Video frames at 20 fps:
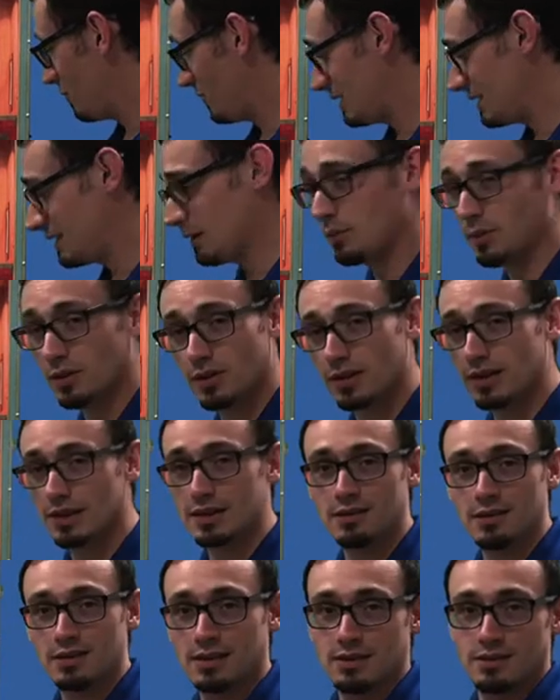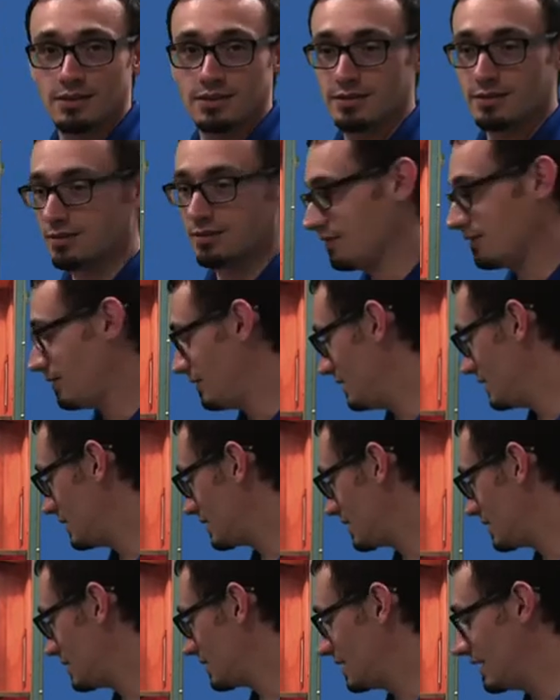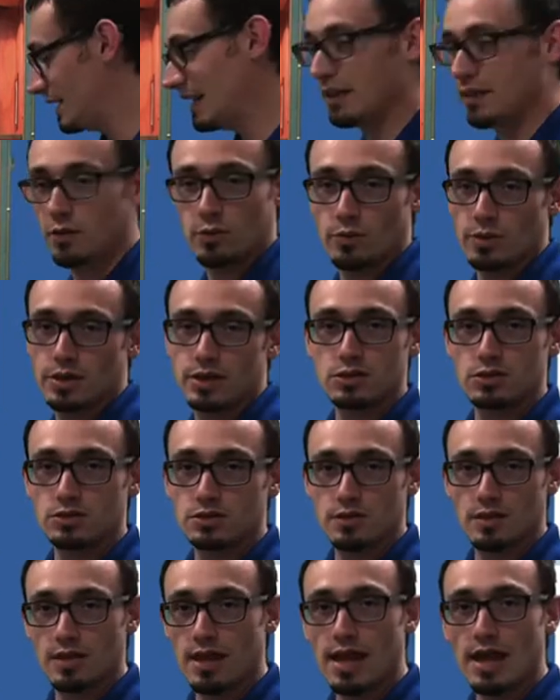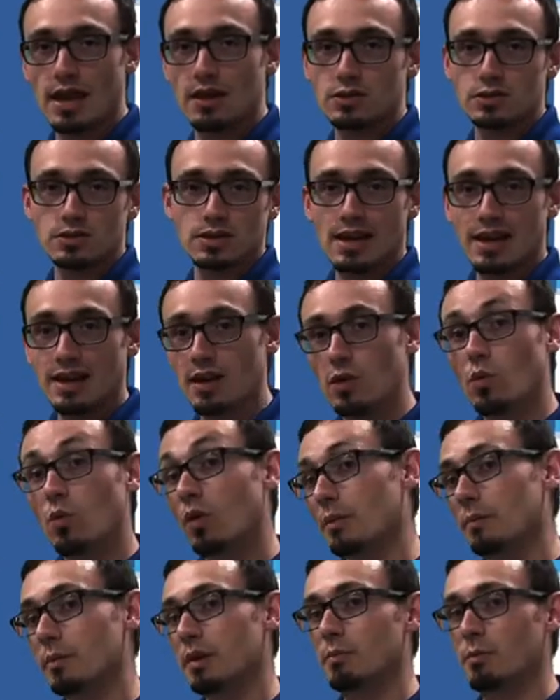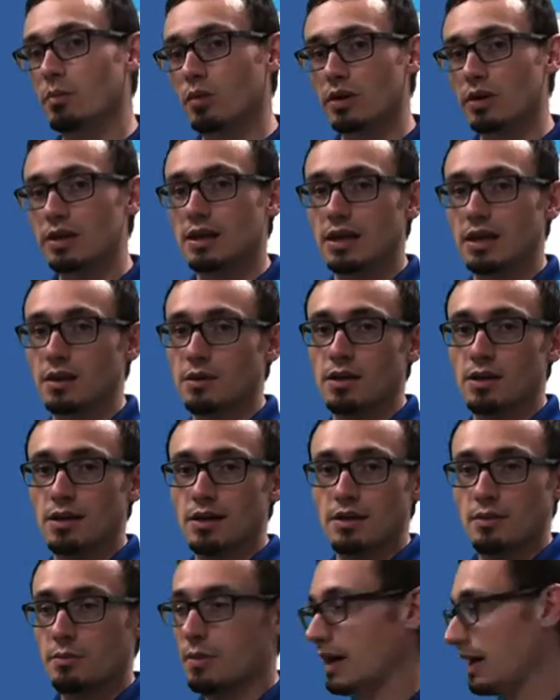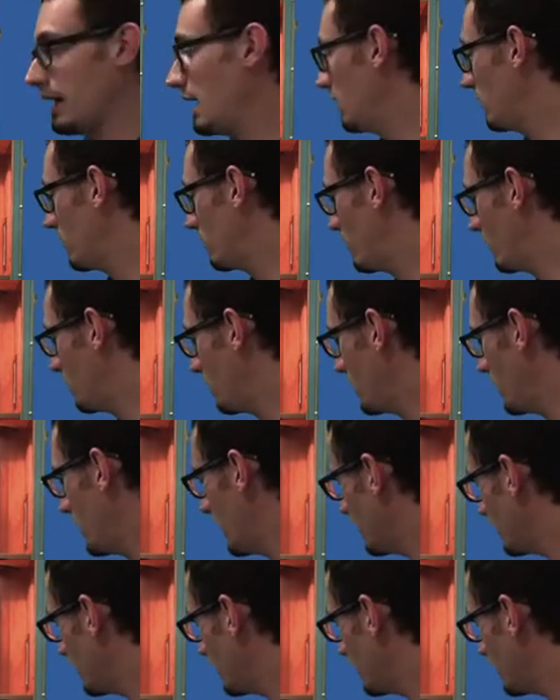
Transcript: typically, this is the nether regions of the house, and I don't want to be breathing my air from there.